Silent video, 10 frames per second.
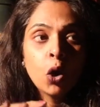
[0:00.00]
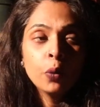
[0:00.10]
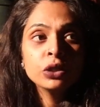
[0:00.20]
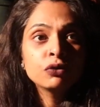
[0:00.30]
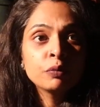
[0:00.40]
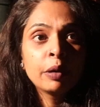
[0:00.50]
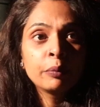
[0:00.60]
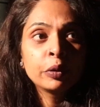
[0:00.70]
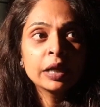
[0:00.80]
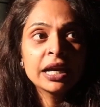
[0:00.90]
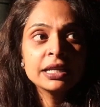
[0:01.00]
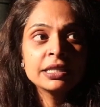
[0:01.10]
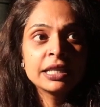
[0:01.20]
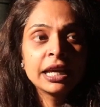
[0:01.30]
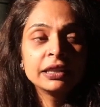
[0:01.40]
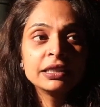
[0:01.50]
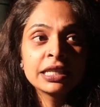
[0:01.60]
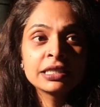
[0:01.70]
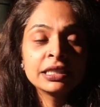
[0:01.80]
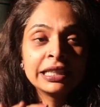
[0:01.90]
Always remember, guys, that the
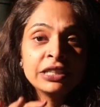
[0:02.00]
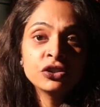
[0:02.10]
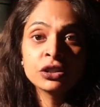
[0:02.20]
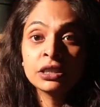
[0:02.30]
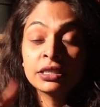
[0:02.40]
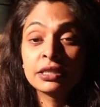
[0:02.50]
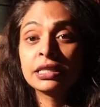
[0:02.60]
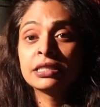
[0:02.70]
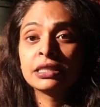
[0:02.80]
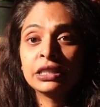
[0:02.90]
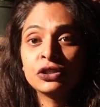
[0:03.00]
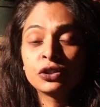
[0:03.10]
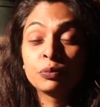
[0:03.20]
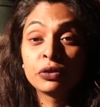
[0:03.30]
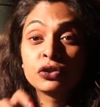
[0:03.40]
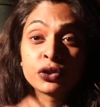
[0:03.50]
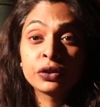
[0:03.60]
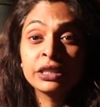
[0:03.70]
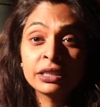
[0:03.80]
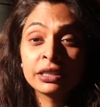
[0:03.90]
destination is the destination, but the
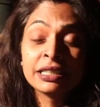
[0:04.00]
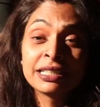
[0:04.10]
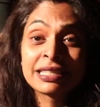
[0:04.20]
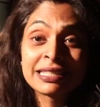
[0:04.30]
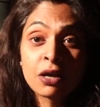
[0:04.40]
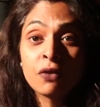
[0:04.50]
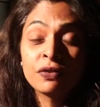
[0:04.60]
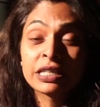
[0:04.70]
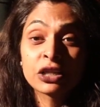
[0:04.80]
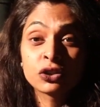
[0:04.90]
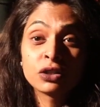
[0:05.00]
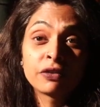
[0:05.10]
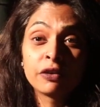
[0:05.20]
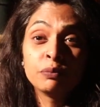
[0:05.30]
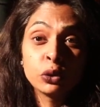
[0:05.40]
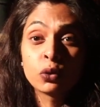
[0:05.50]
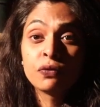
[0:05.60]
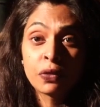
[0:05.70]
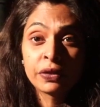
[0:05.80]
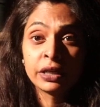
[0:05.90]
journey in itself is actually a very
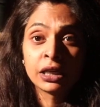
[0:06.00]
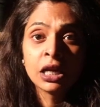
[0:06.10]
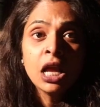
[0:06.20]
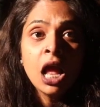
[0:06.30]
beautiful thing.